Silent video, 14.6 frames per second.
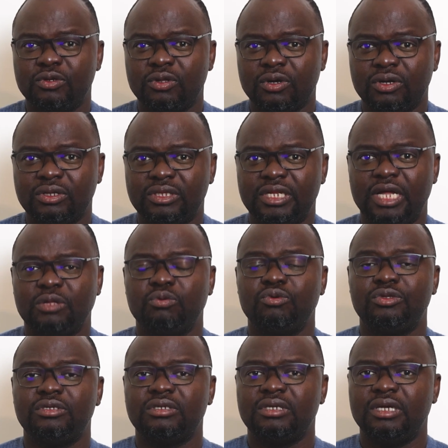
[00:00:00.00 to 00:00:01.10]
that
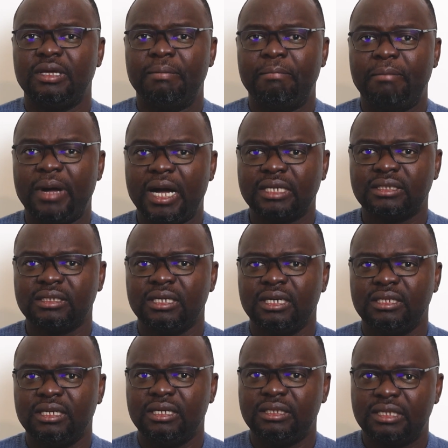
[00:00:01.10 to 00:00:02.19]
could impact
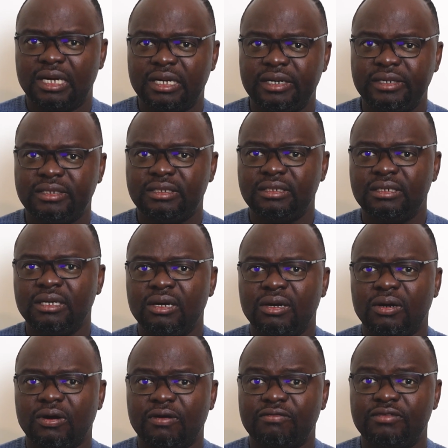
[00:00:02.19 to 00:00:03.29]
the integrity
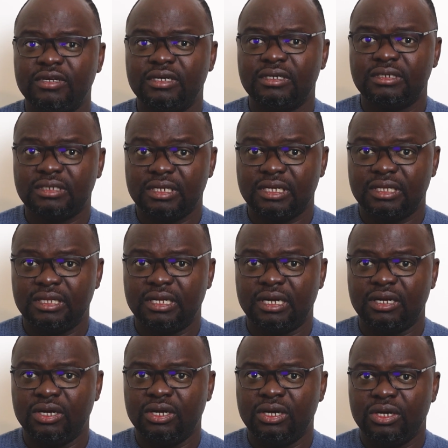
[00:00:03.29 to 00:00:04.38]
of the cylinder.